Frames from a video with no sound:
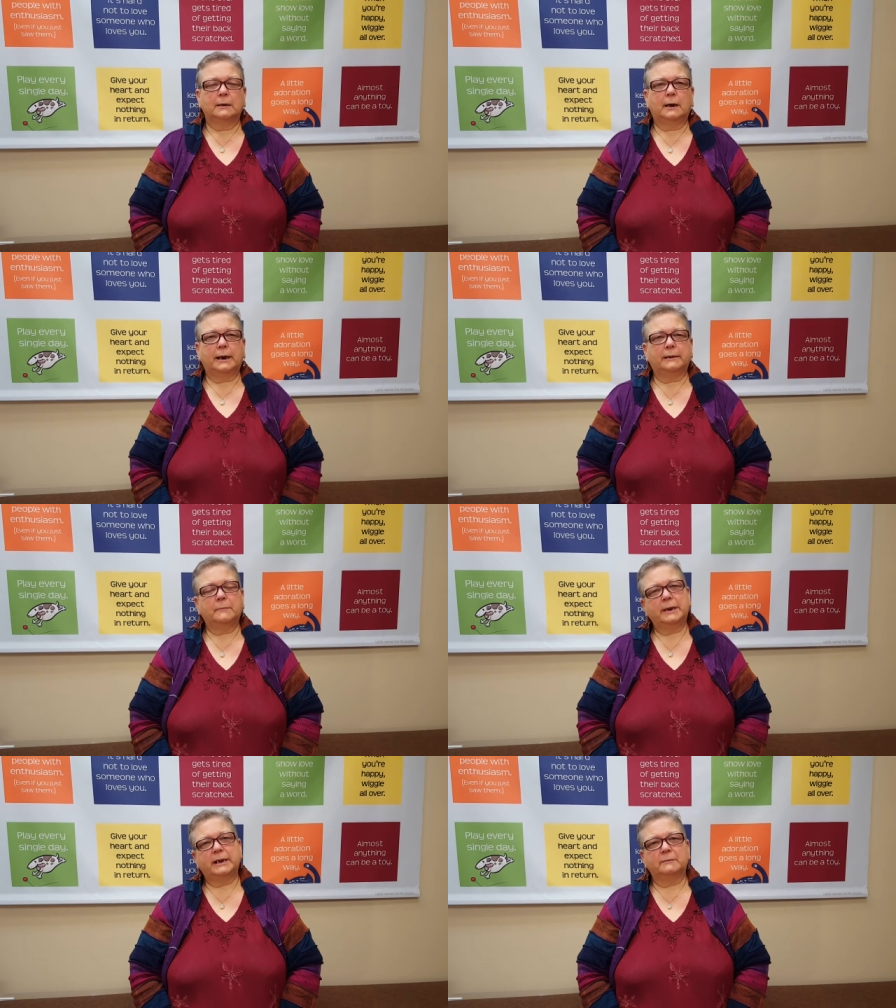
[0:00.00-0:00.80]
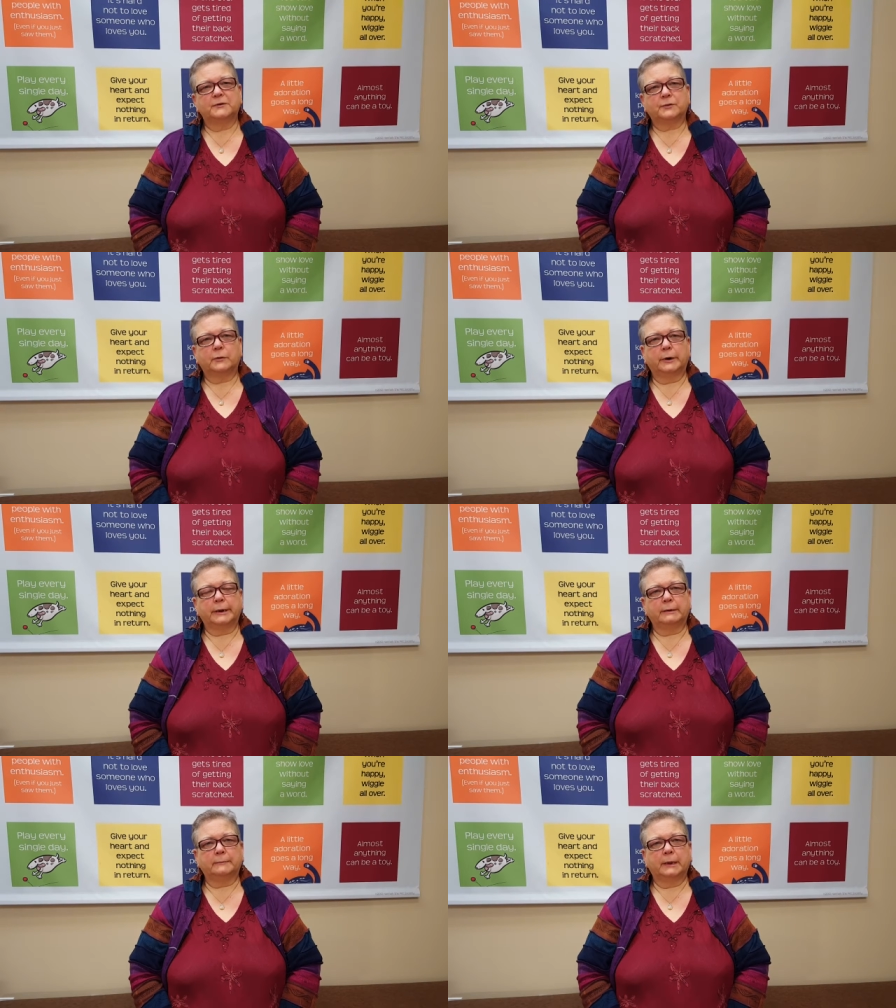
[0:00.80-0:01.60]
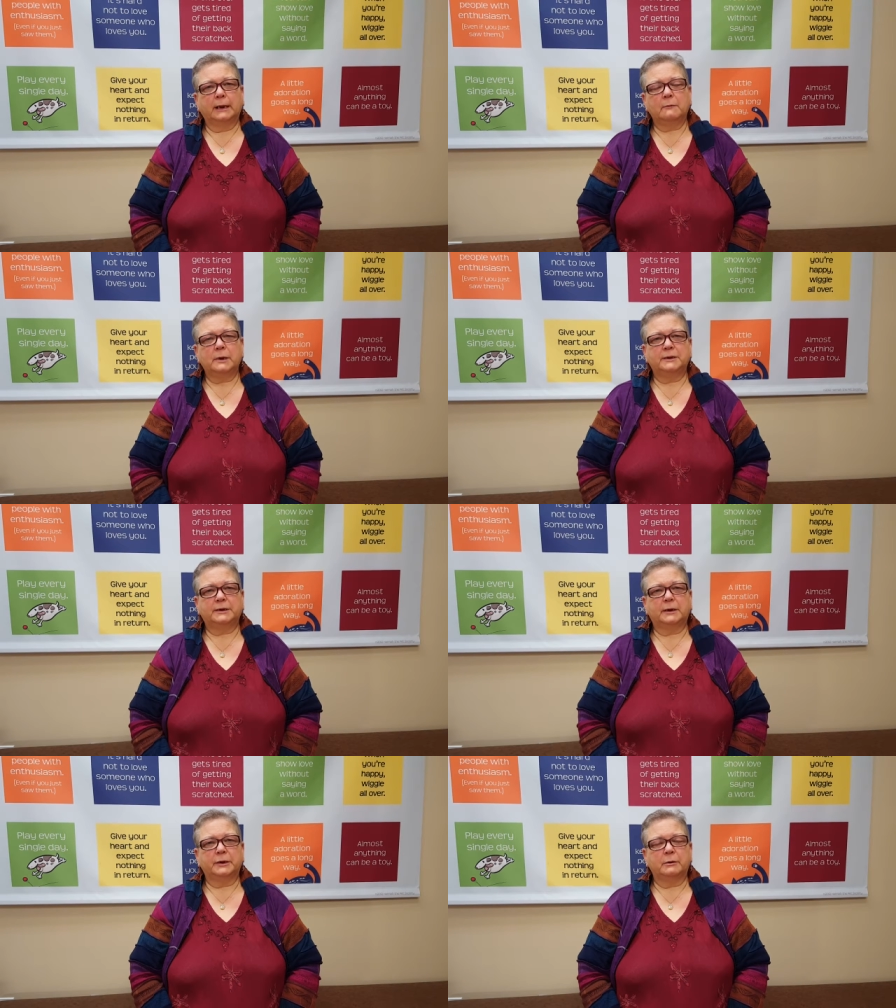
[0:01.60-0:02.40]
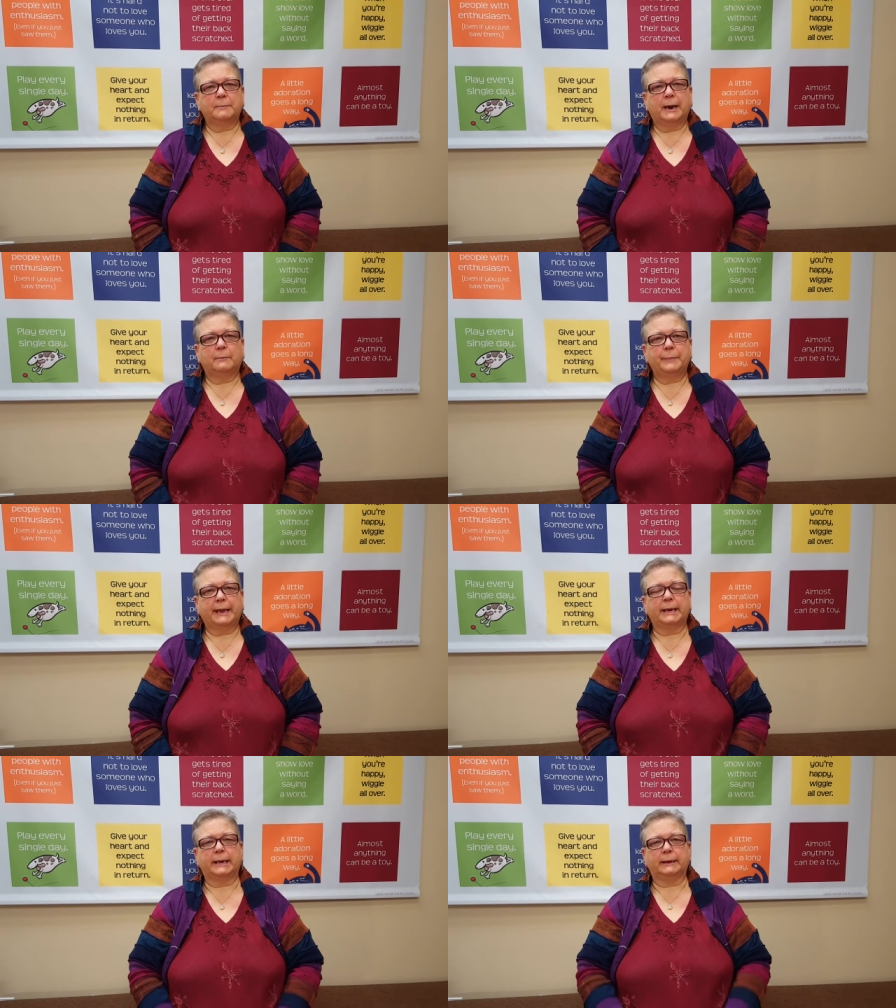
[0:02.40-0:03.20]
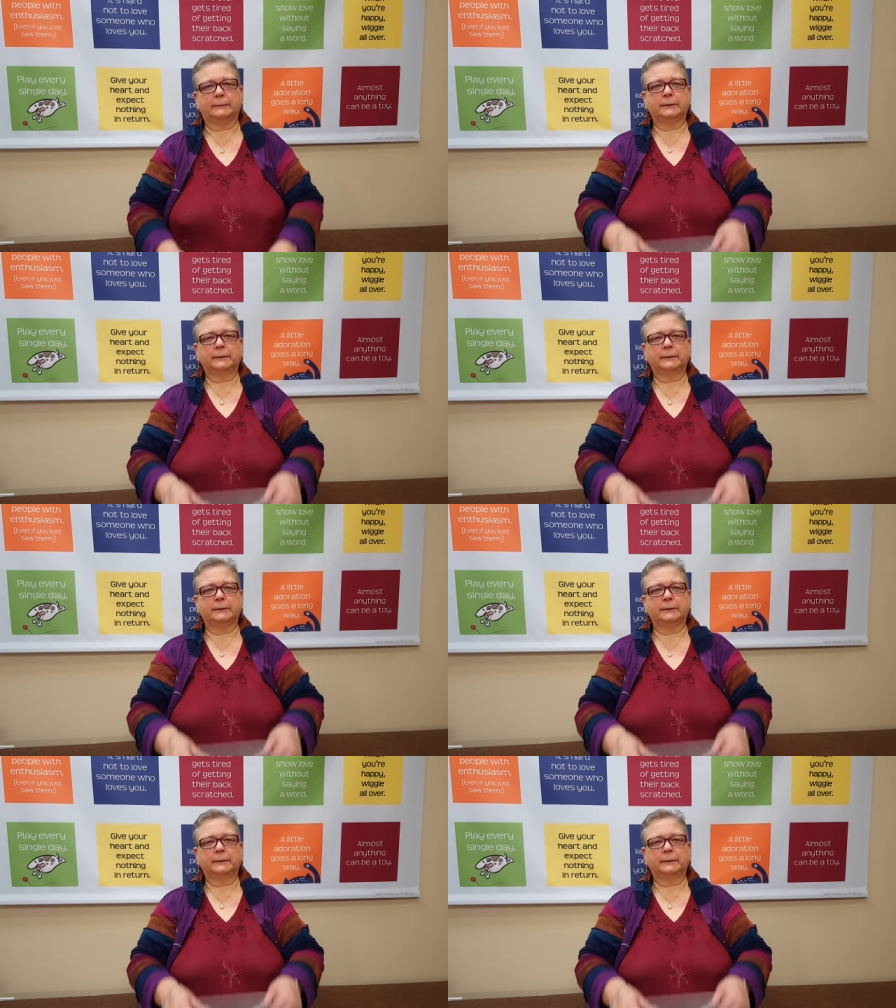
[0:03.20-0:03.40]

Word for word: Hi, my name is Gloria, and I want to tell you about Penny.